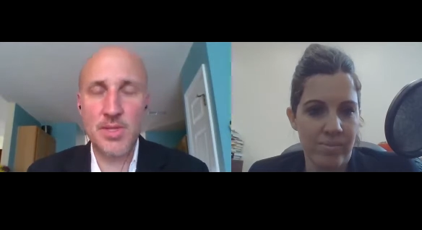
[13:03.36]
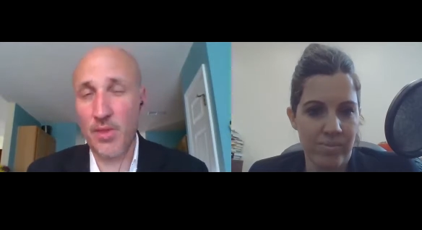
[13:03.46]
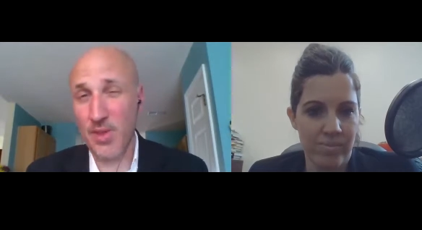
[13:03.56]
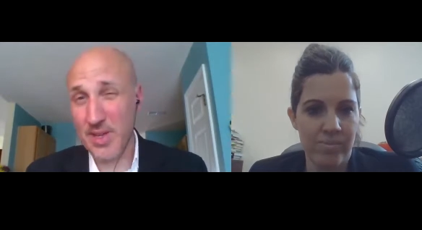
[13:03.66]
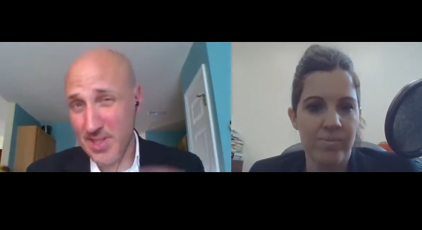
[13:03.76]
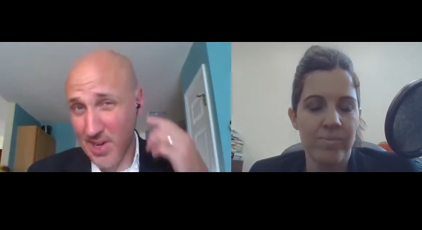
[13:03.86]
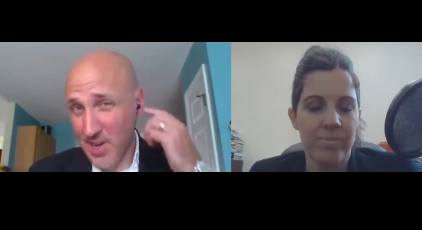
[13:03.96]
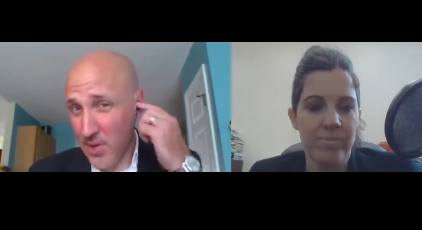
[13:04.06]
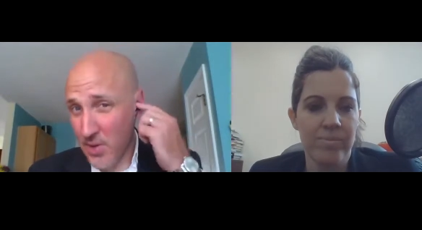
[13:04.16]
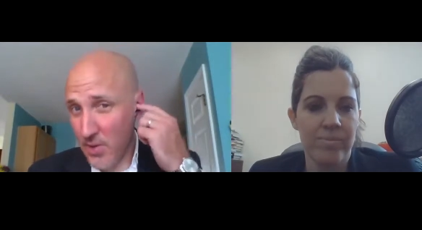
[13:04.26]
Speaker 1: of the things that I
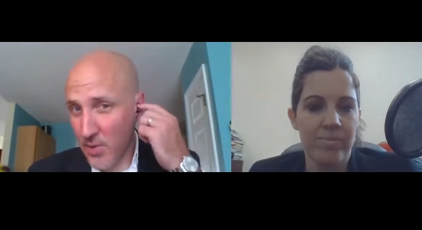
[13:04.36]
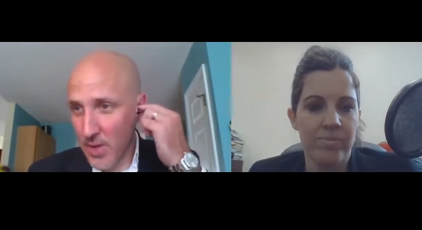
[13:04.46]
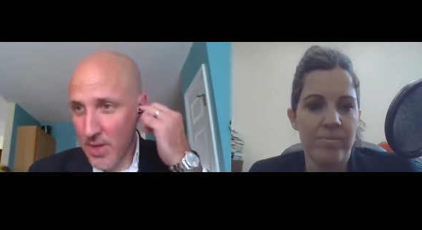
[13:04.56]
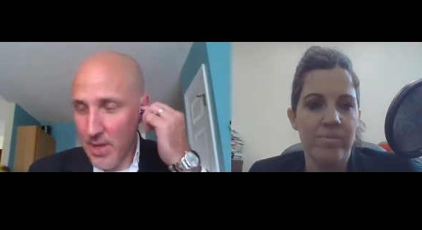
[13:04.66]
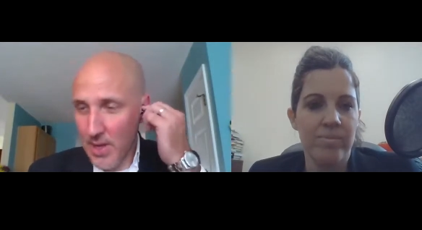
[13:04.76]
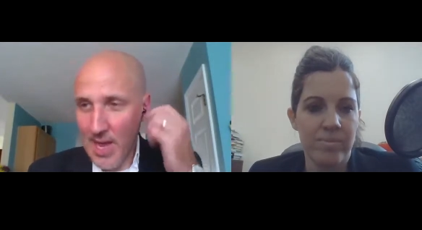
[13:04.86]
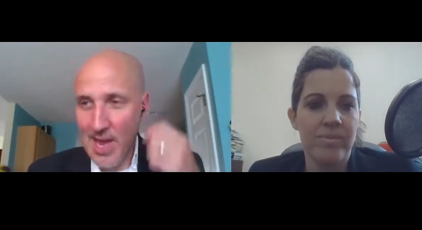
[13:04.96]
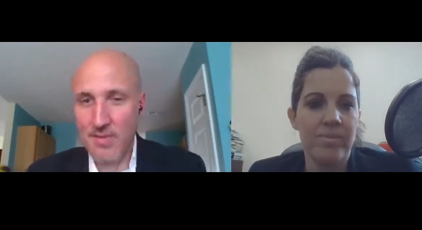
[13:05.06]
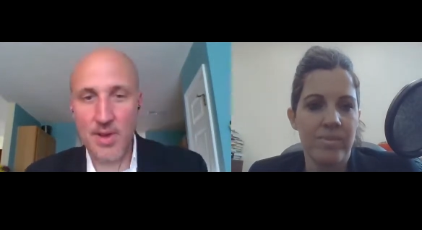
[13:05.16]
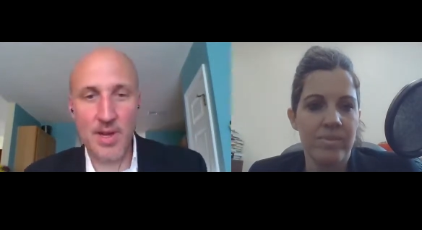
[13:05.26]
do. I
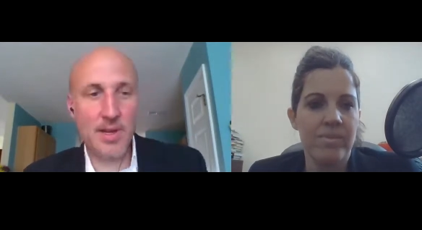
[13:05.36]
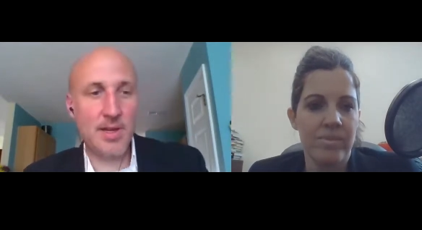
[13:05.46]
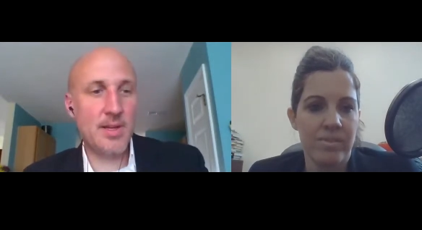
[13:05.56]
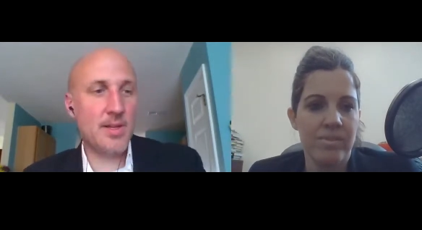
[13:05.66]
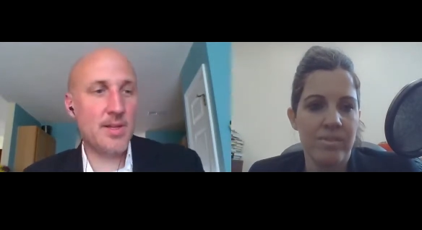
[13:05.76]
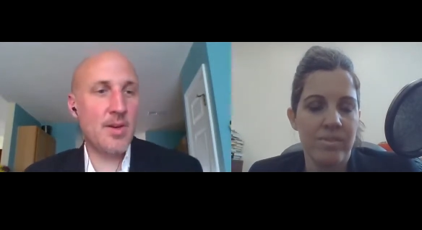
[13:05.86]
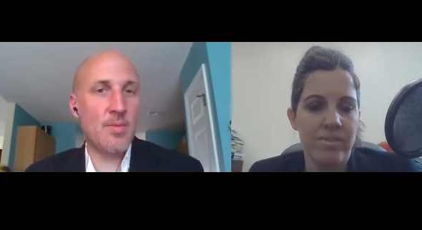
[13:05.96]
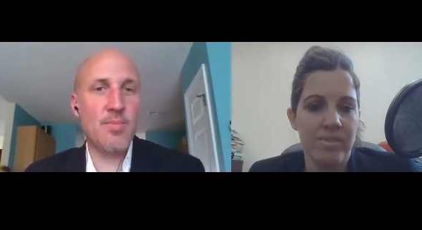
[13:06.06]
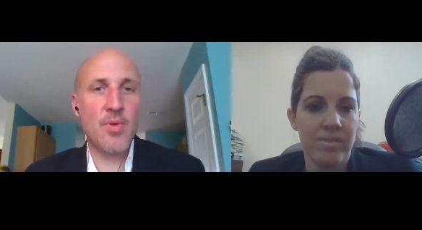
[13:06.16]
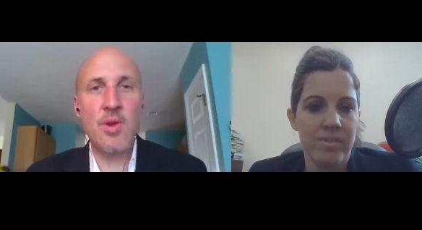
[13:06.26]
have a a
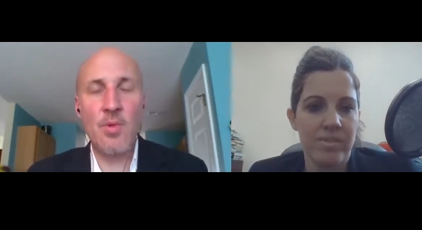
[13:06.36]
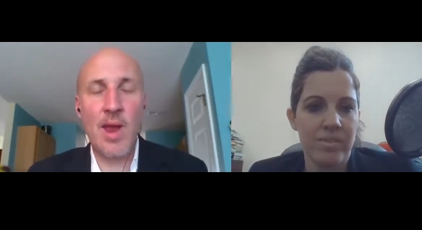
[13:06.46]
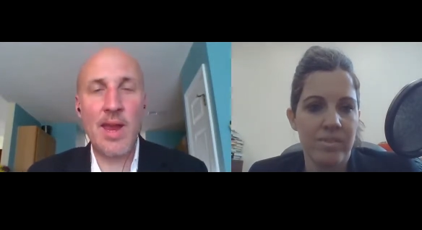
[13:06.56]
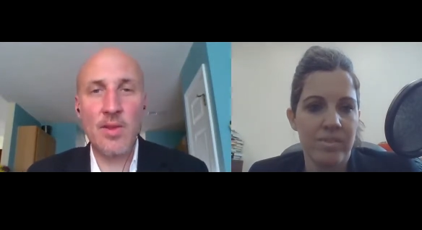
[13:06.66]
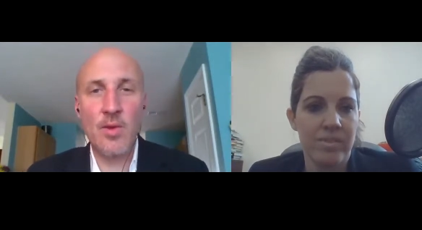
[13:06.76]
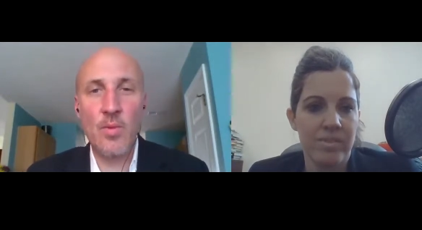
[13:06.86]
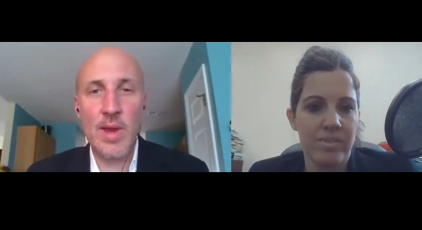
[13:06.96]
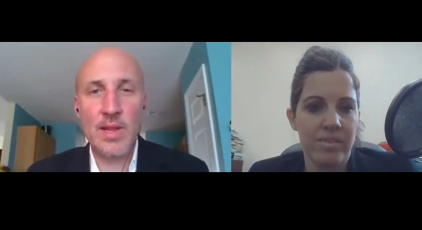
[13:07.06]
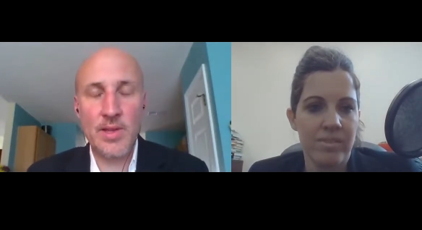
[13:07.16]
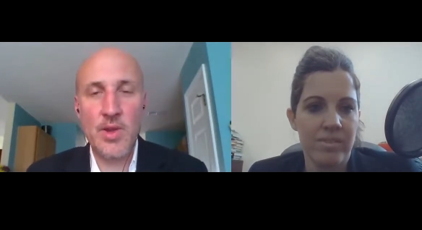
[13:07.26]
pretty regular
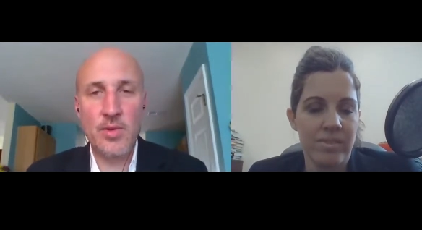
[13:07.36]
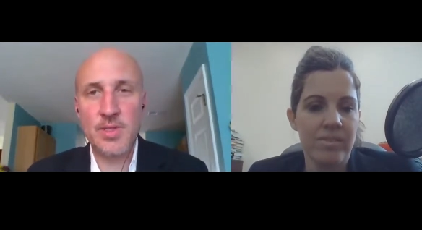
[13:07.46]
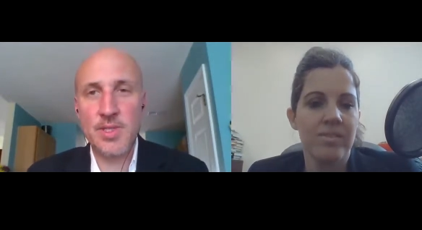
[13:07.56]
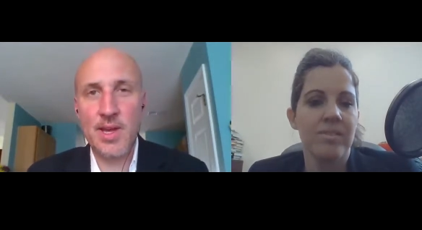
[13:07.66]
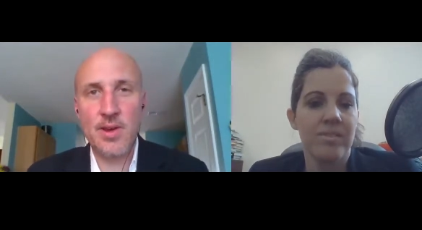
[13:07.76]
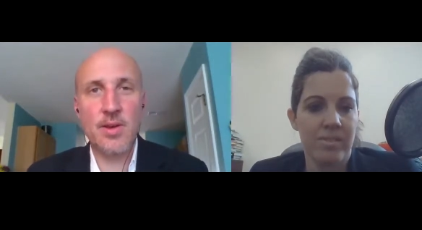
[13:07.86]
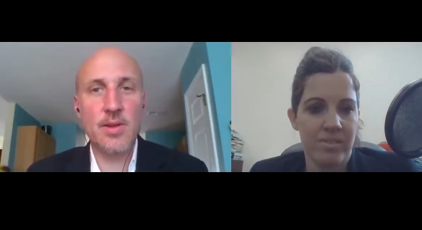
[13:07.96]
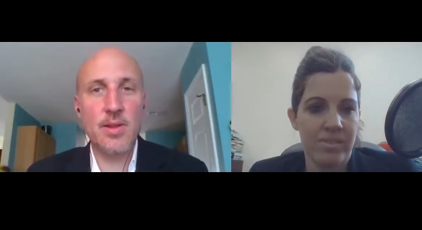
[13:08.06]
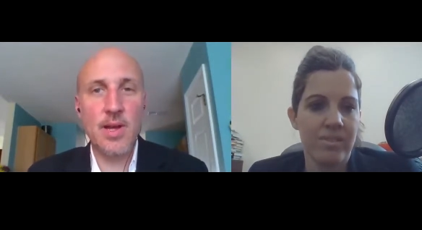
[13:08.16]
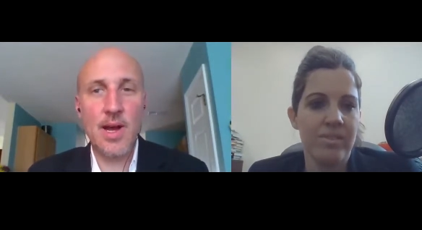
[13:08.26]
weekly
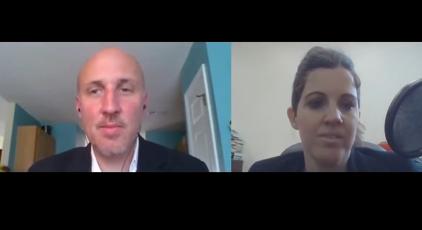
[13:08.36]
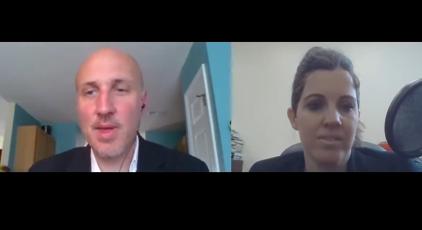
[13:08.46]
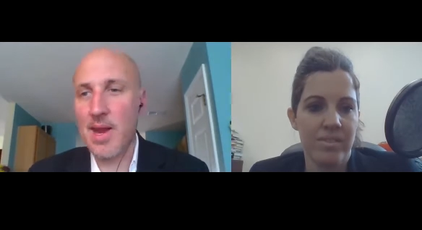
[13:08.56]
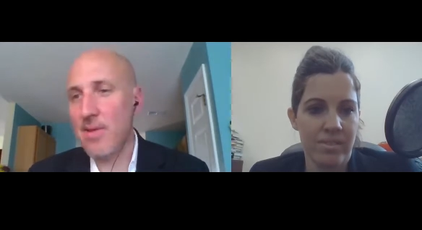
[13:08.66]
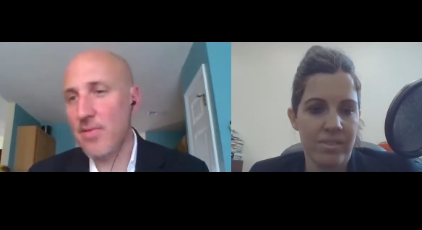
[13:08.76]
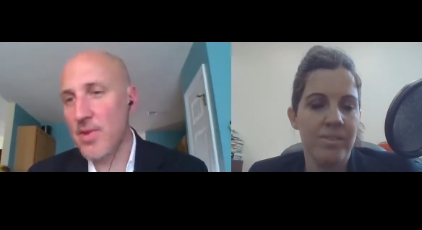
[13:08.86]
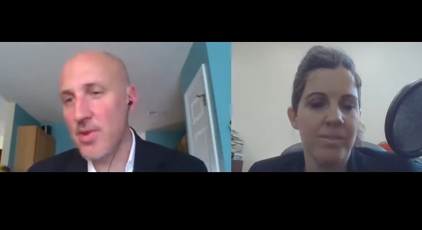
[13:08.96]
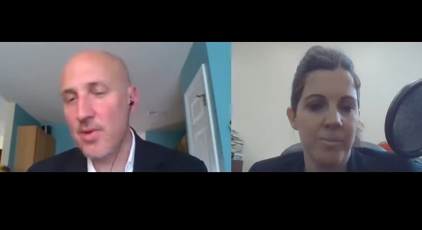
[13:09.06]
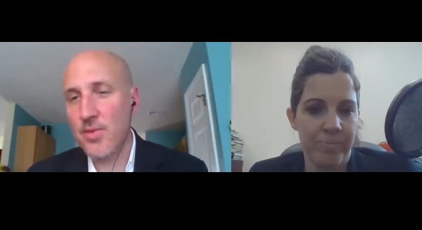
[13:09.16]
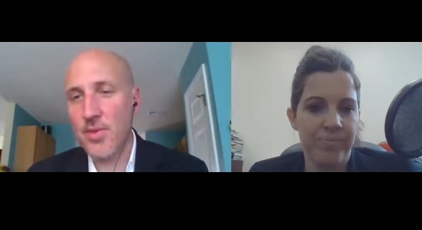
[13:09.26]
newsletter uh, that I have to
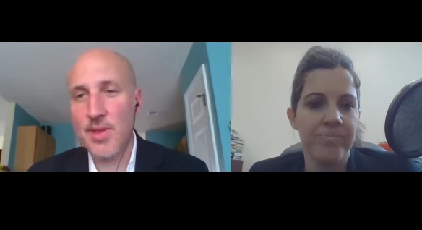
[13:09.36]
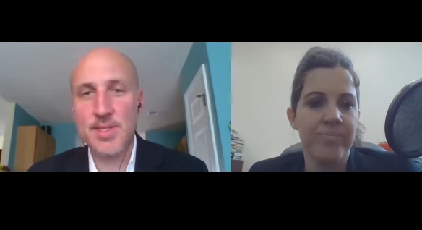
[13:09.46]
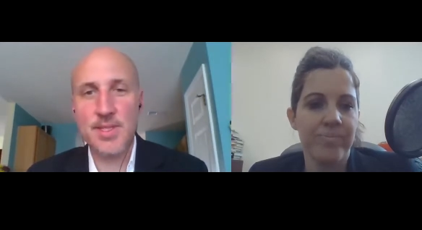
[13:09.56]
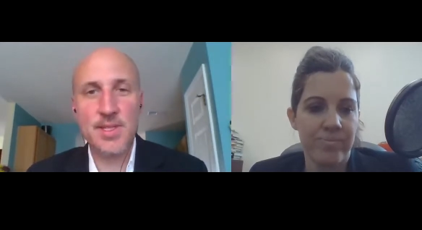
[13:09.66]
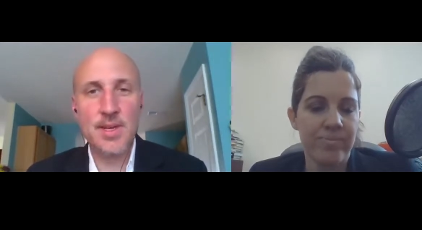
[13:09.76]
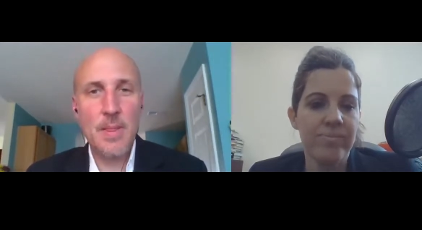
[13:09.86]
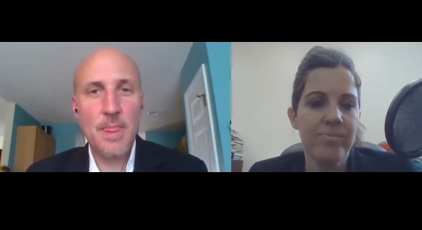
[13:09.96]
do after this,